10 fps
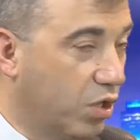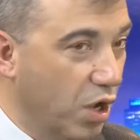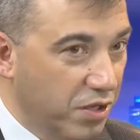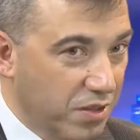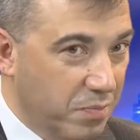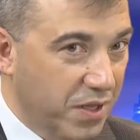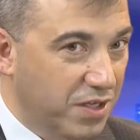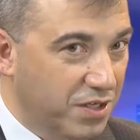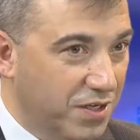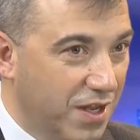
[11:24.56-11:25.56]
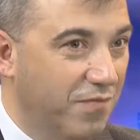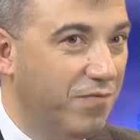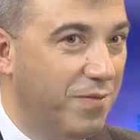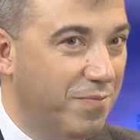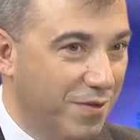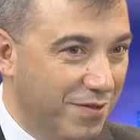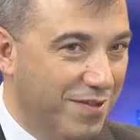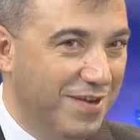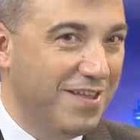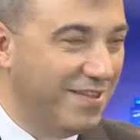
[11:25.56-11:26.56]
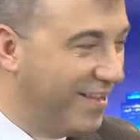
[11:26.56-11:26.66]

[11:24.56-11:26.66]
You go to the beach, every person has a